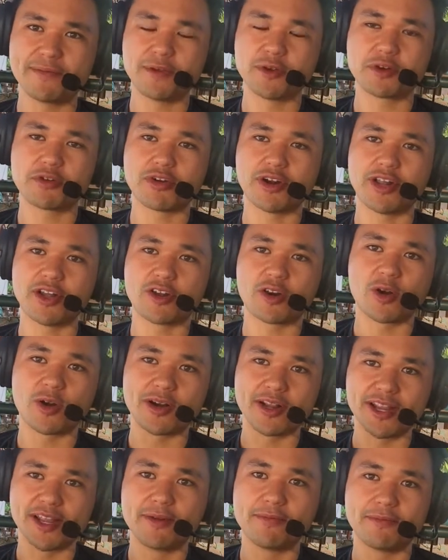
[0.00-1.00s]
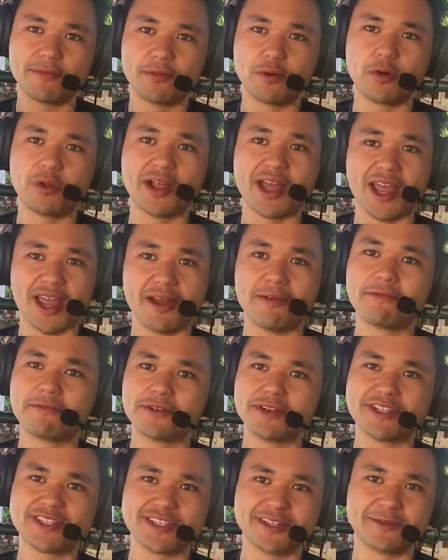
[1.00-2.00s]
your credit card in full every
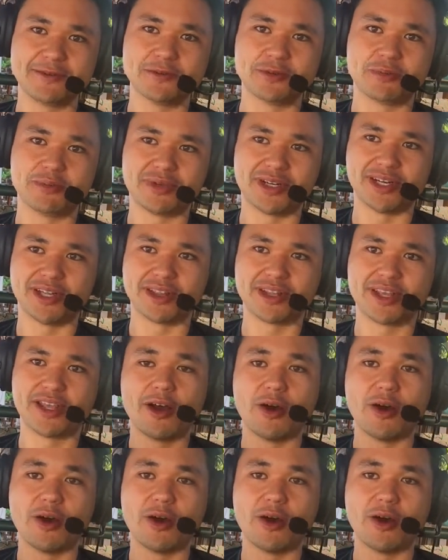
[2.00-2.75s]
single month.